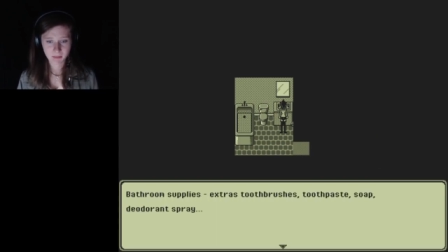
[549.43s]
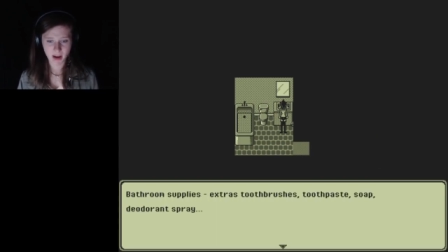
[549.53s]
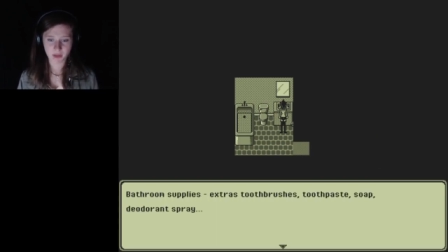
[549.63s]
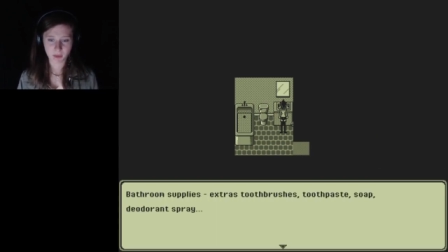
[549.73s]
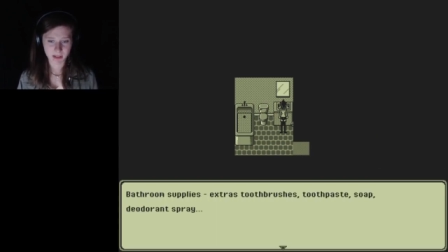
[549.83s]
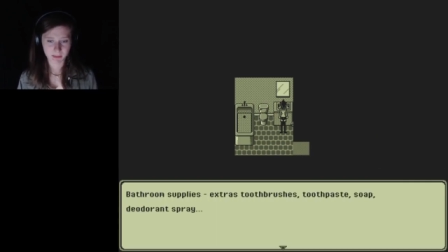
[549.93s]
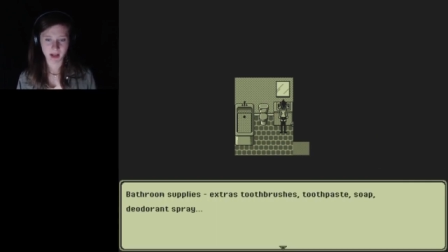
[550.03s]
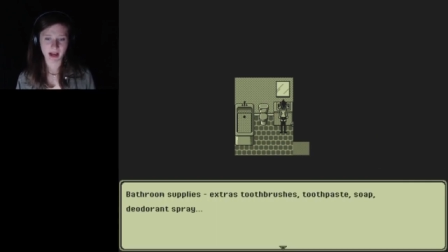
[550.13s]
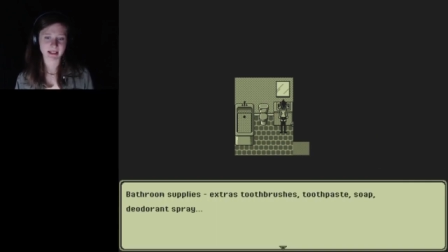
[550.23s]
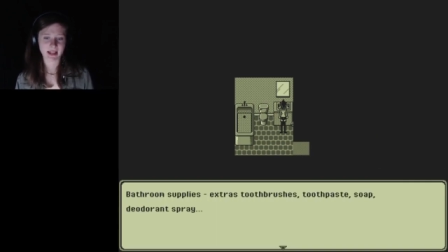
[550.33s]
Bathroom
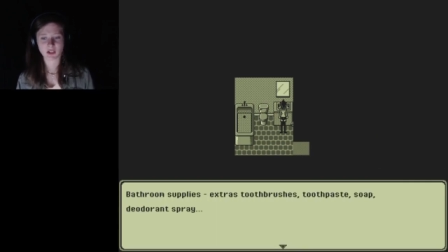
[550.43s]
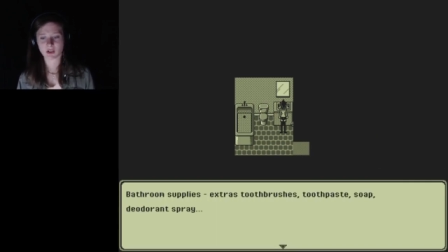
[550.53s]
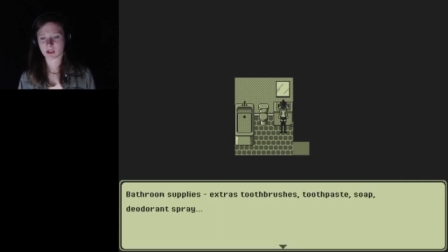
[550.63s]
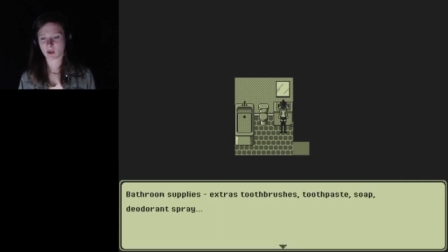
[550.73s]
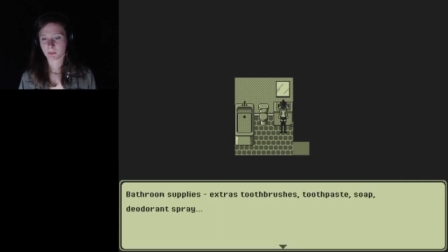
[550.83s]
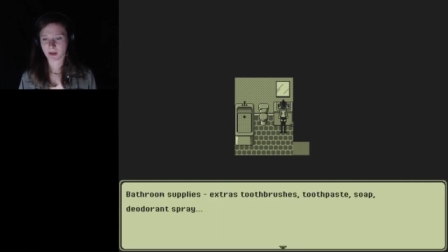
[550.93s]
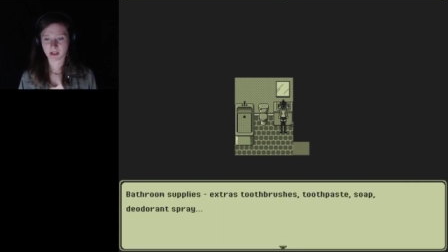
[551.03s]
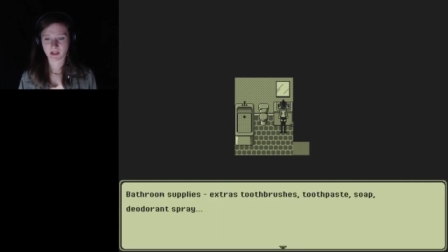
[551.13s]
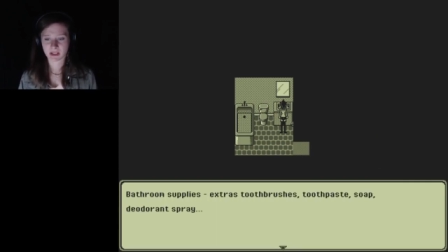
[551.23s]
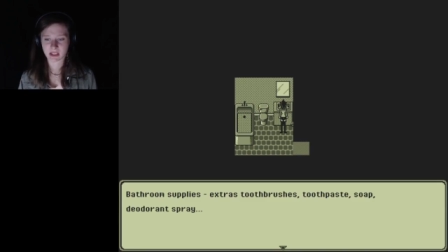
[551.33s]
supplies, extra
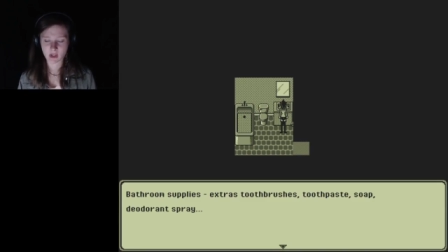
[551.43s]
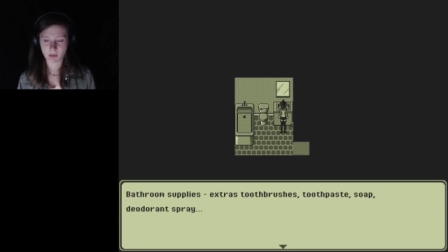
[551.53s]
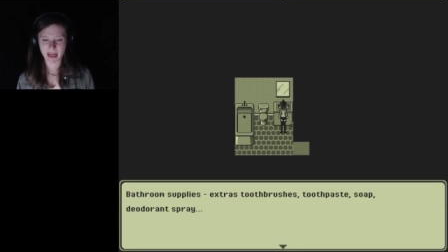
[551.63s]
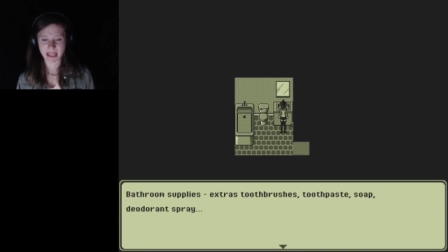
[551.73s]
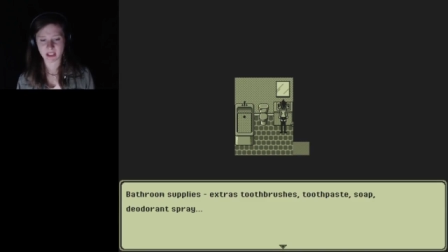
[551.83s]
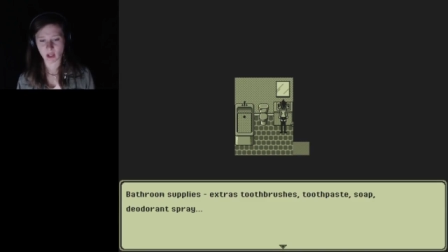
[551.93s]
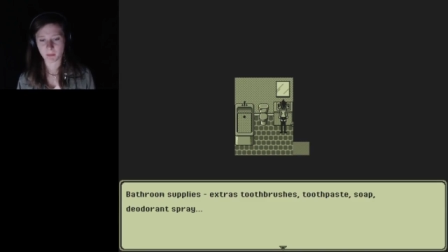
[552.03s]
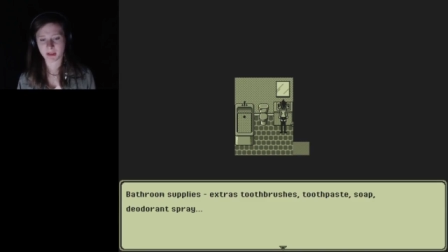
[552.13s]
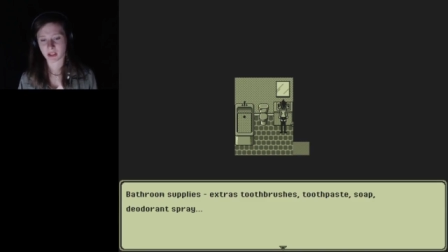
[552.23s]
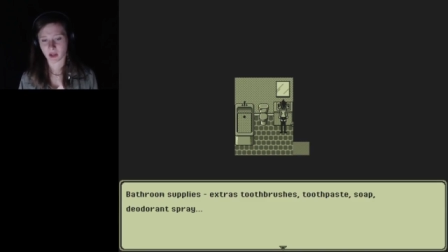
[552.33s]
toothbrushes, toothpaste,
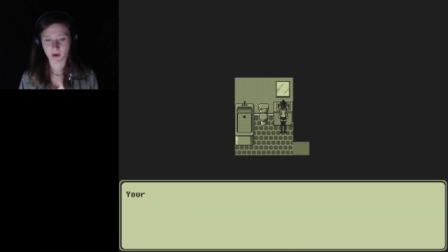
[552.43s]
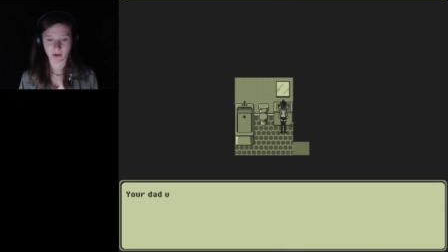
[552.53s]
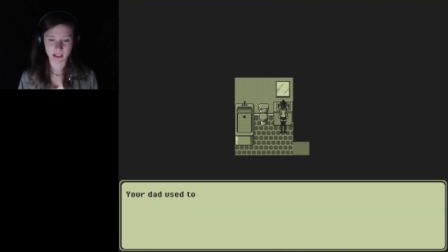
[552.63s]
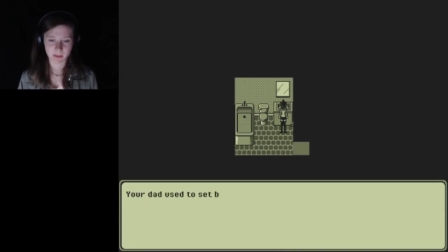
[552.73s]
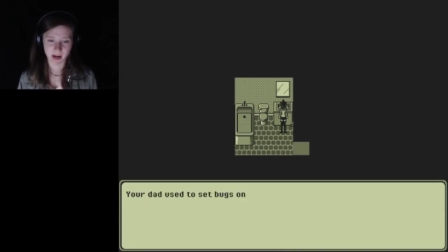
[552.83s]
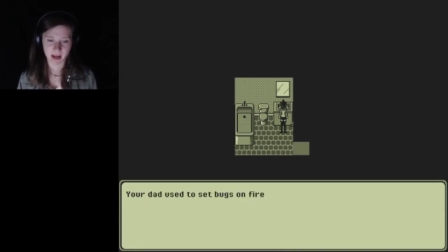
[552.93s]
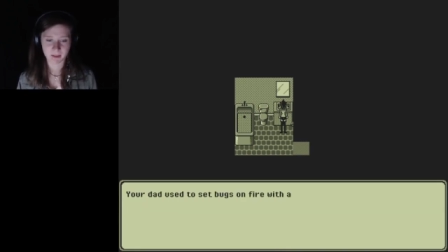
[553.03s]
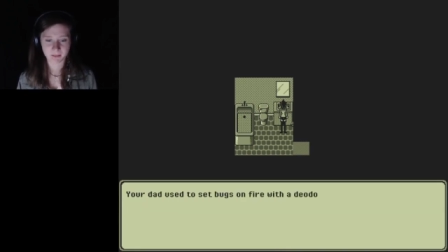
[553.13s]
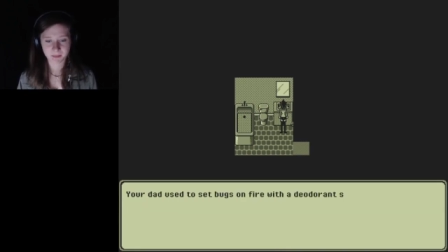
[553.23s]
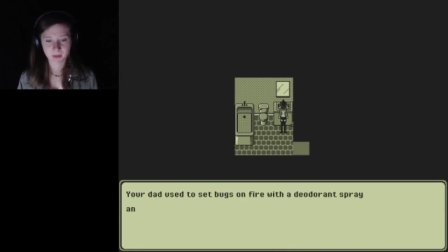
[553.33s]
soap, deodorant
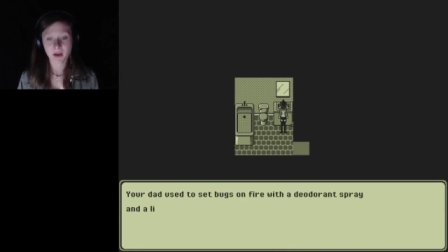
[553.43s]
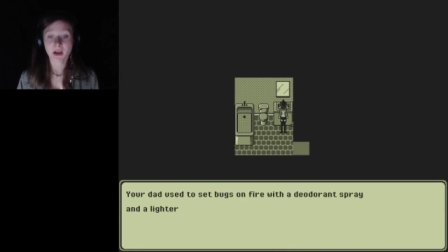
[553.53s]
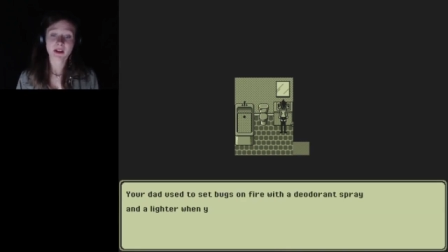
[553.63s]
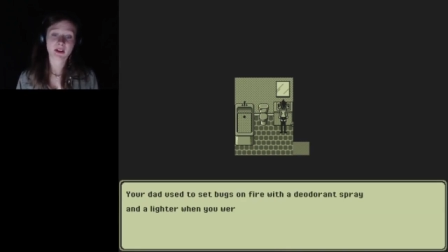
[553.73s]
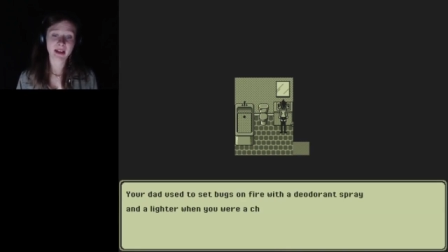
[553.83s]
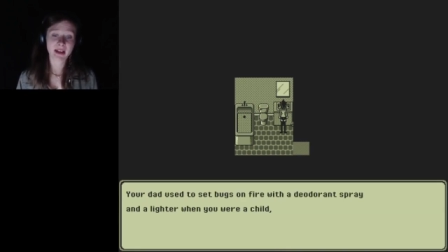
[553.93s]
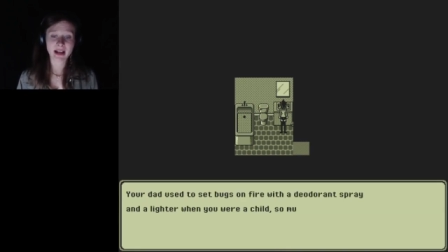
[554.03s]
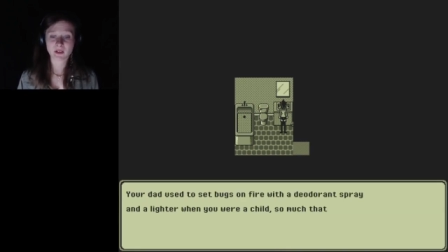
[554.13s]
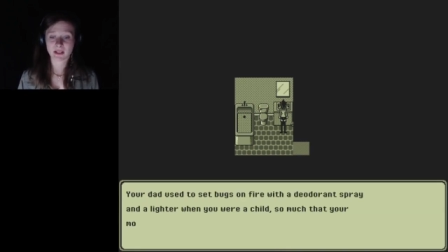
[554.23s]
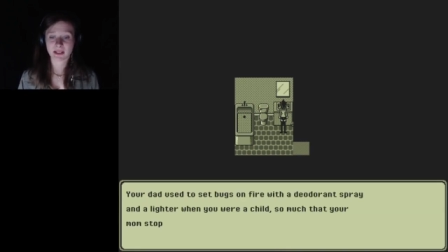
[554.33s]
spray. Your
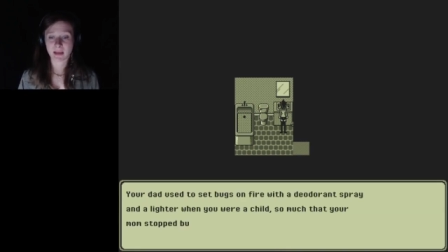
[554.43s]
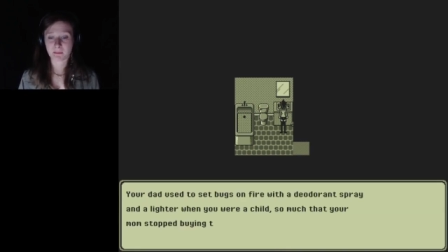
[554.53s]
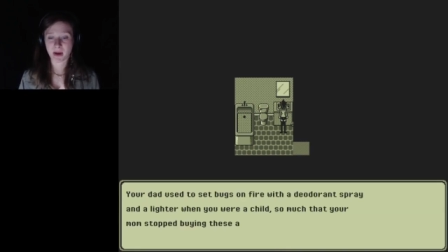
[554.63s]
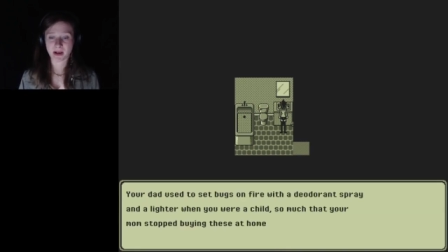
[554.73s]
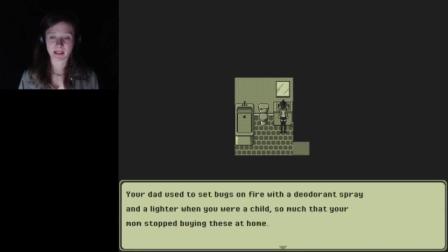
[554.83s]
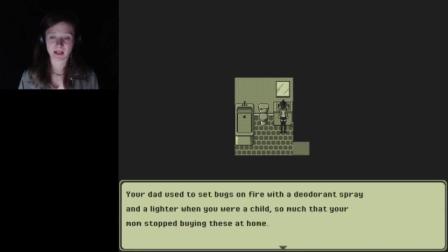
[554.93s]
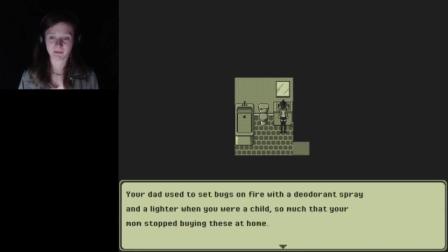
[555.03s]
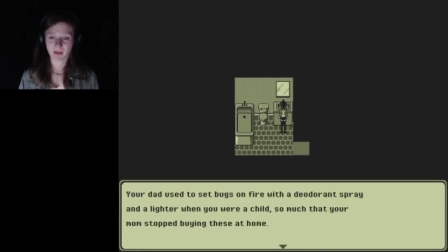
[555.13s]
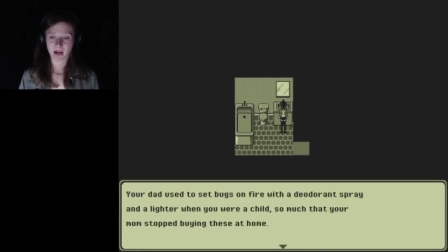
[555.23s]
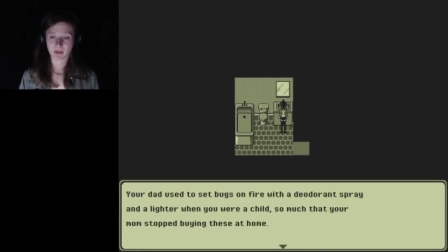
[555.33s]
dad used to set bugs
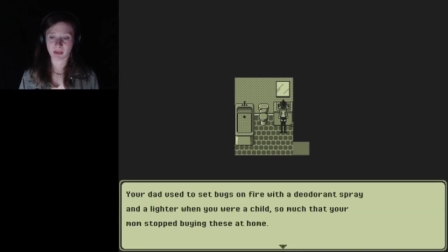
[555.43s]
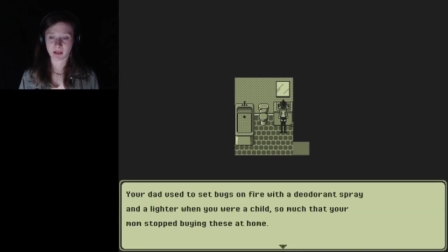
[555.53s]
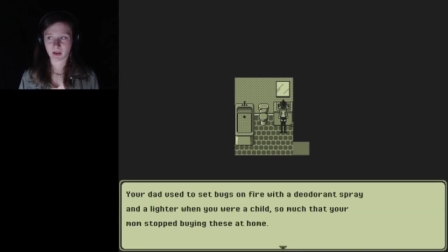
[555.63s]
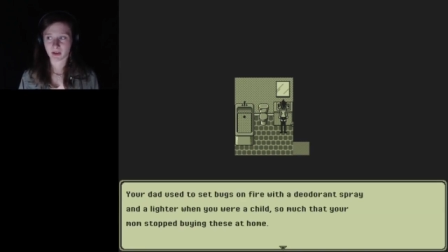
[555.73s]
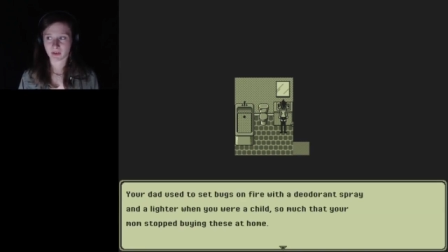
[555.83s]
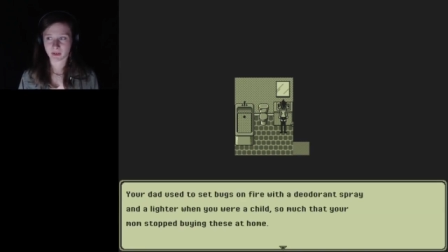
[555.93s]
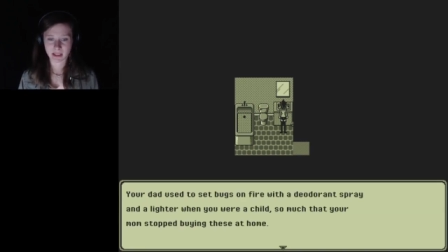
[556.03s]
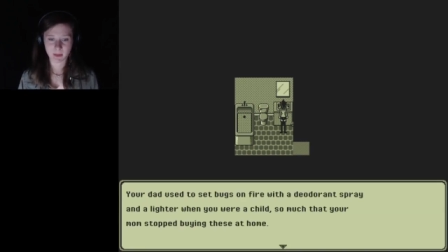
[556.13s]
on fire with deodorant